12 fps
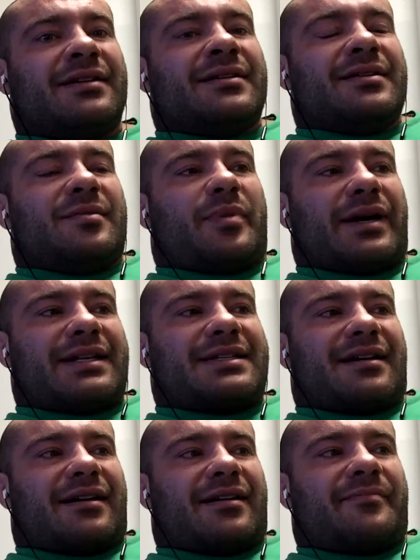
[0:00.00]
But
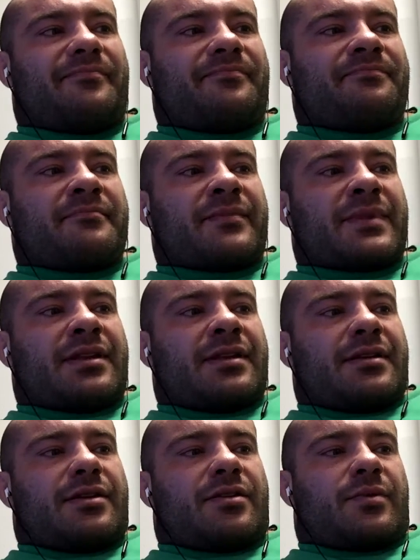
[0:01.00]

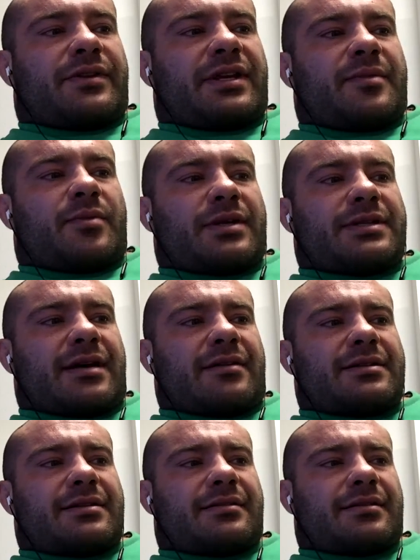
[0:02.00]
one thing he points out is
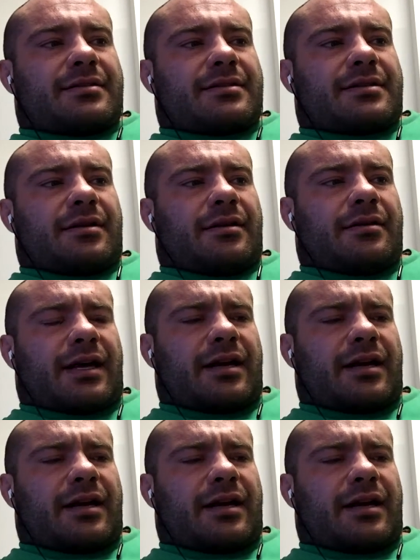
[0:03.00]
that there's a lot